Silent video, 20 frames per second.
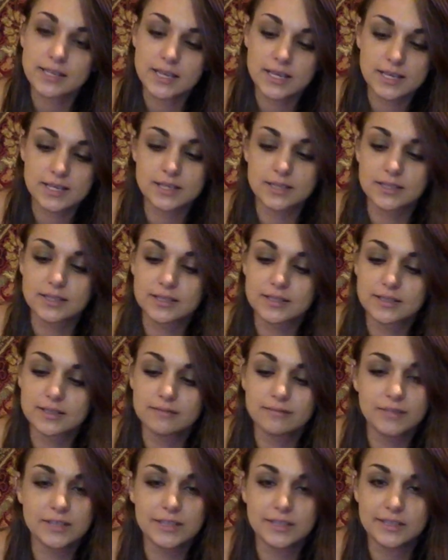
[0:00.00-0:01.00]
is
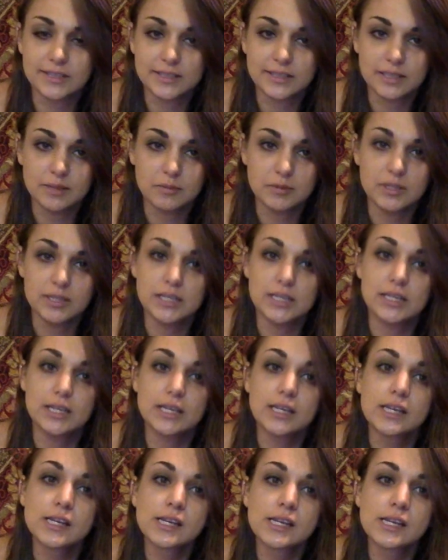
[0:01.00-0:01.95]
this CBD.